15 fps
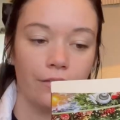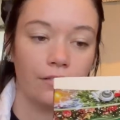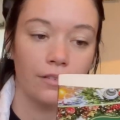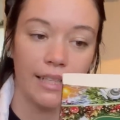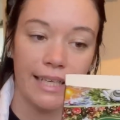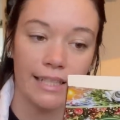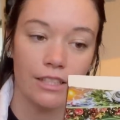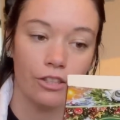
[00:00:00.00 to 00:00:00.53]

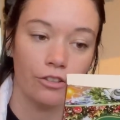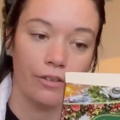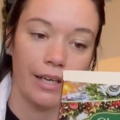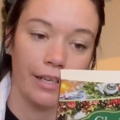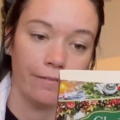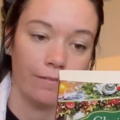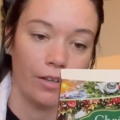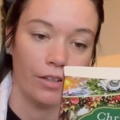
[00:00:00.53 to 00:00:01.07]
late
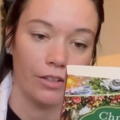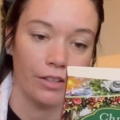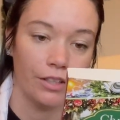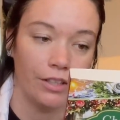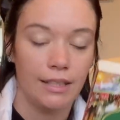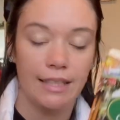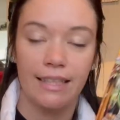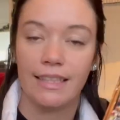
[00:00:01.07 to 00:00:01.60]

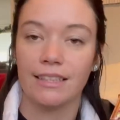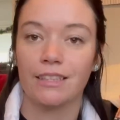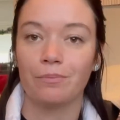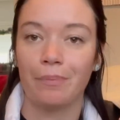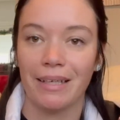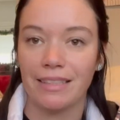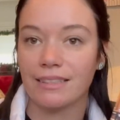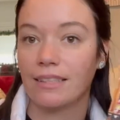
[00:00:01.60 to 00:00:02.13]
grandfather, and it's
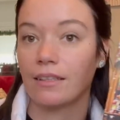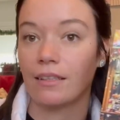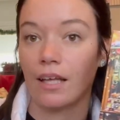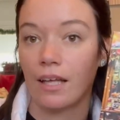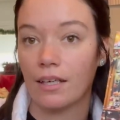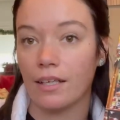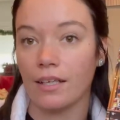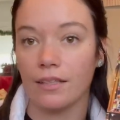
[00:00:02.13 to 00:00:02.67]
based in
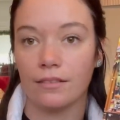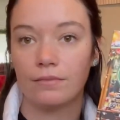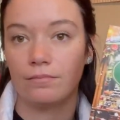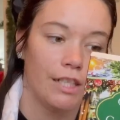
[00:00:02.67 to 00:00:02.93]
London.